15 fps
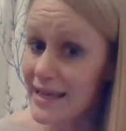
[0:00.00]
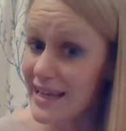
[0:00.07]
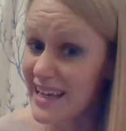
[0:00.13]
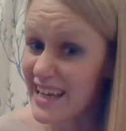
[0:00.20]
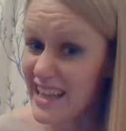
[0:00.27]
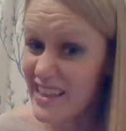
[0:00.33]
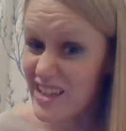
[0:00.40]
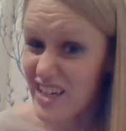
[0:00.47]

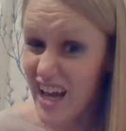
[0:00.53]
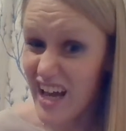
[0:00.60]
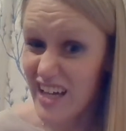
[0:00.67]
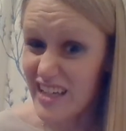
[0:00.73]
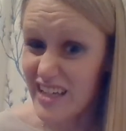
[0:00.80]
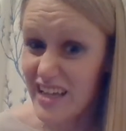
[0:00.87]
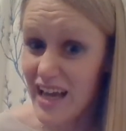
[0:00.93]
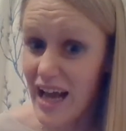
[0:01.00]
Neither can
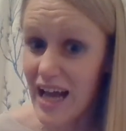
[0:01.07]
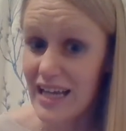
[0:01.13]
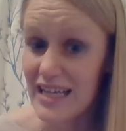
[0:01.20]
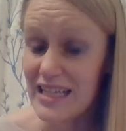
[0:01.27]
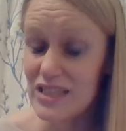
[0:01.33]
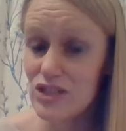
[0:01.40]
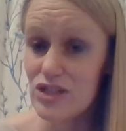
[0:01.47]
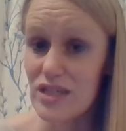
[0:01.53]
I. I
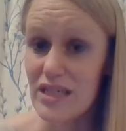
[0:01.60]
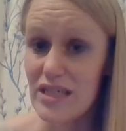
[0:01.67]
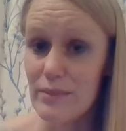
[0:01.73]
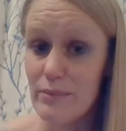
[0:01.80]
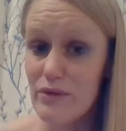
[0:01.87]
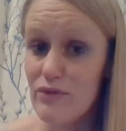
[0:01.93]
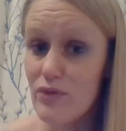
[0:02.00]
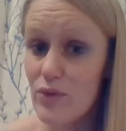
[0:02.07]
literally,
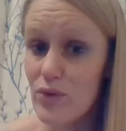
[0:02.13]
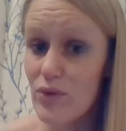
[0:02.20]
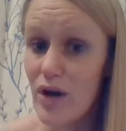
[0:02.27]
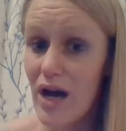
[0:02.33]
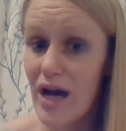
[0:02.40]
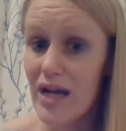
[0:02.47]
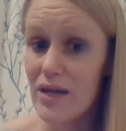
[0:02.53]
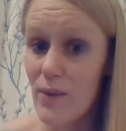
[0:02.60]
before
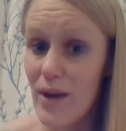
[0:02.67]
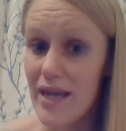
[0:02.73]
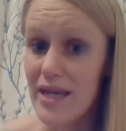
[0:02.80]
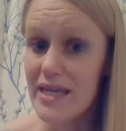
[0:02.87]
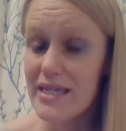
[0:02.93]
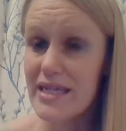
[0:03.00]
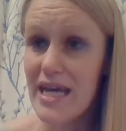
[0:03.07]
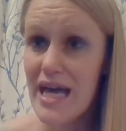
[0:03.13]
I
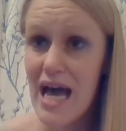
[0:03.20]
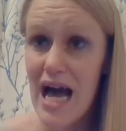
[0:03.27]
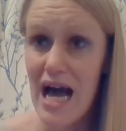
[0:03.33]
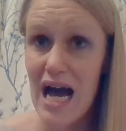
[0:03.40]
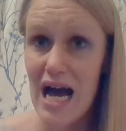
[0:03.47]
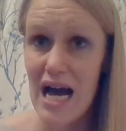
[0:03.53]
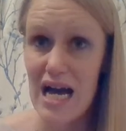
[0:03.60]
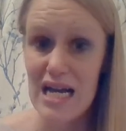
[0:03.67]
went,
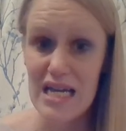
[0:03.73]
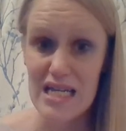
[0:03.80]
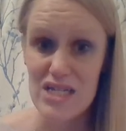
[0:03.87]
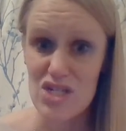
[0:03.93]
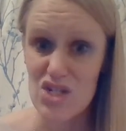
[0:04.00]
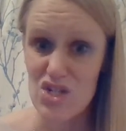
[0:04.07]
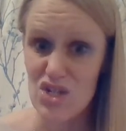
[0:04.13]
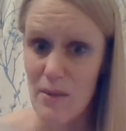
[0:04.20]
I had
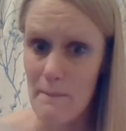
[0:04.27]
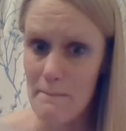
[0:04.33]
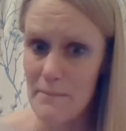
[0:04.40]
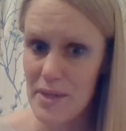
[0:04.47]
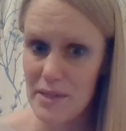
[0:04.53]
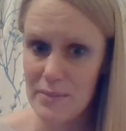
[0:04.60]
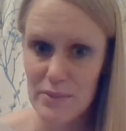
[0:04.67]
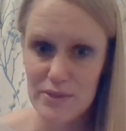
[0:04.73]
done
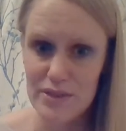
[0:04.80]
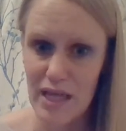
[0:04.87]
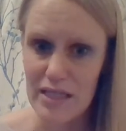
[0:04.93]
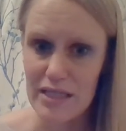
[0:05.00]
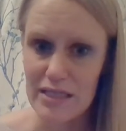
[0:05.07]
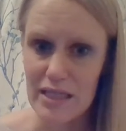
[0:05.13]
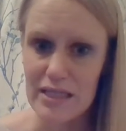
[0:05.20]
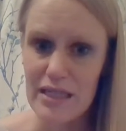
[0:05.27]
minimal
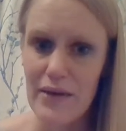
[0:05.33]
cycling.